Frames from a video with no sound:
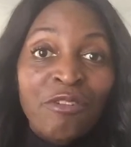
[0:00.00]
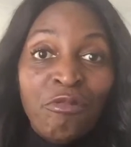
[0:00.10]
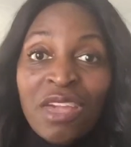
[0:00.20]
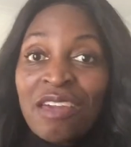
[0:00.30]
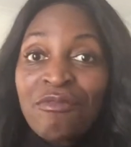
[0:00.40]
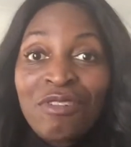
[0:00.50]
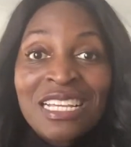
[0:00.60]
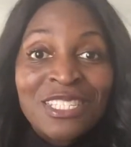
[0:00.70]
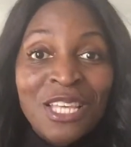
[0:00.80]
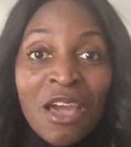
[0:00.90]
create a free
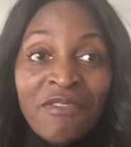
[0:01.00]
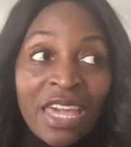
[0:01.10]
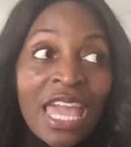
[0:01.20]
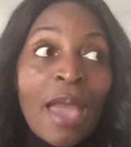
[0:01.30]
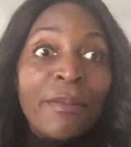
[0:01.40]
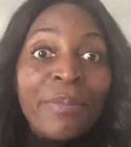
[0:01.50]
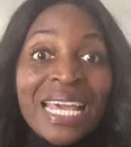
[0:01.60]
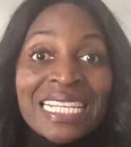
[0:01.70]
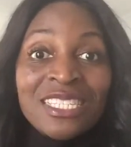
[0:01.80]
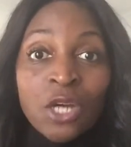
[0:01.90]
survey
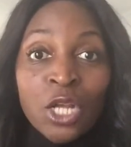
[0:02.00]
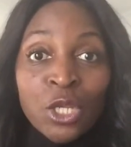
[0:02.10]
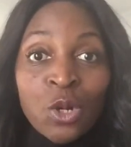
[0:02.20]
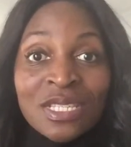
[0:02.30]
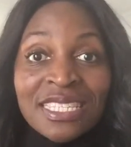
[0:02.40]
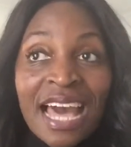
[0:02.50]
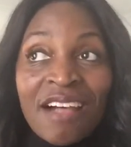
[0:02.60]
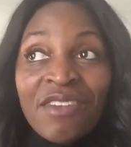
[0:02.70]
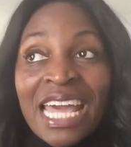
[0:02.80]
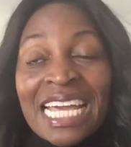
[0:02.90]
based on
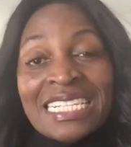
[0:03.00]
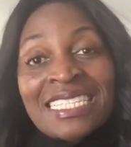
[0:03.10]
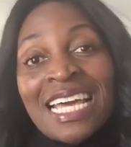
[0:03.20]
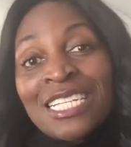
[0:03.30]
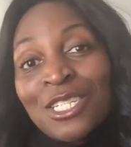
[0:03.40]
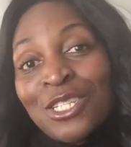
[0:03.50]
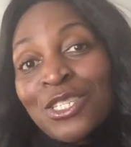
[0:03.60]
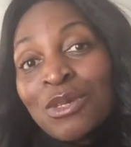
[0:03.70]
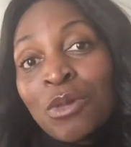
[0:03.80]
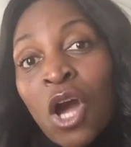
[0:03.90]
yourself and send it to
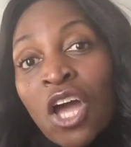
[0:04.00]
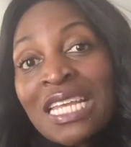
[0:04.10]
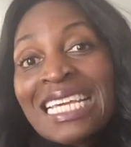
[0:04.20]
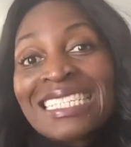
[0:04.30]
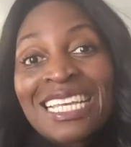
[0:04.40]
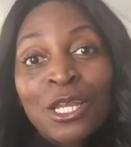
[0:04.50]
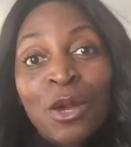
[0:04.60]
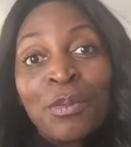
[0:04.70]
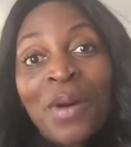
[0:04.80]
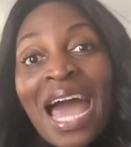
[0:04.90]
some colleagues and
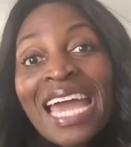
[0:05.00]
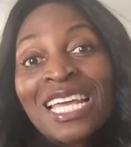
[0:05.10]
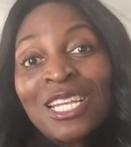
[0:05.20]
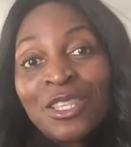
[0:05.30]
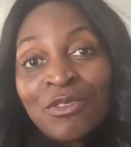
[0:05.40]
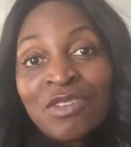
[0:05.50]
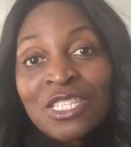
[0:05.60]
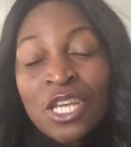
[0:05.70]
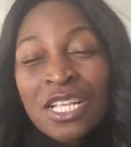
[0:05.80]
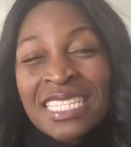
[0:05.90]
compile the
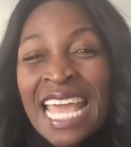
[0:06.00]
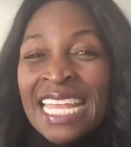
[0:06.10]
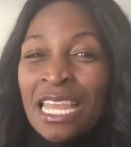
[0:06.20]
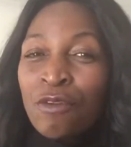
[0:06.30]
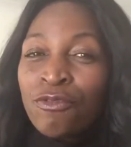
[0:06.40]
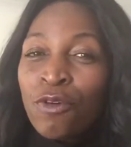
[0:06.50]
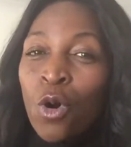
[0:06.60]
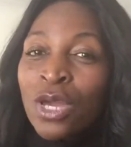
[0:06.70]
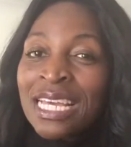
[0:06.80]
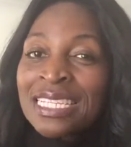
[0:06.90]
results. Now
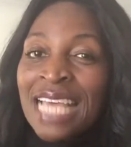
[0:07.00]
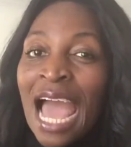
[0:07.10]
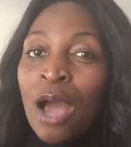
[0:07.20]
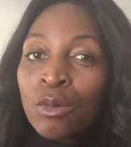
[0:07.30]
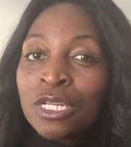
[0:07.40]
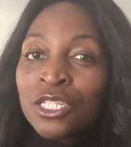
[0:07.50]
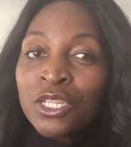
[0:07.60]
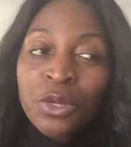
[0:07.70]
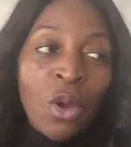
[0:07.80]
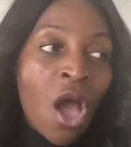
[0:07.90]
focus, I would
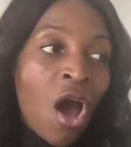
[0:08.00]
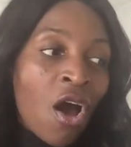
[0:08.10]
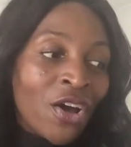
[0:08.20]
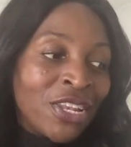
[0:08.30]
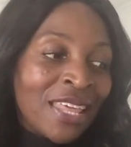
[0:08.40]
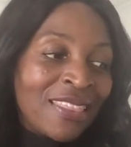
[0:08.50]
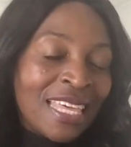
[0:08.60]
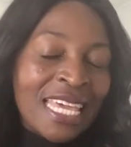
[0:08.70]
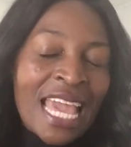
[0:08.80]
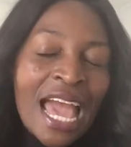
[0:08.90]
do, on
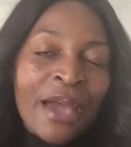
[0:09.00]
the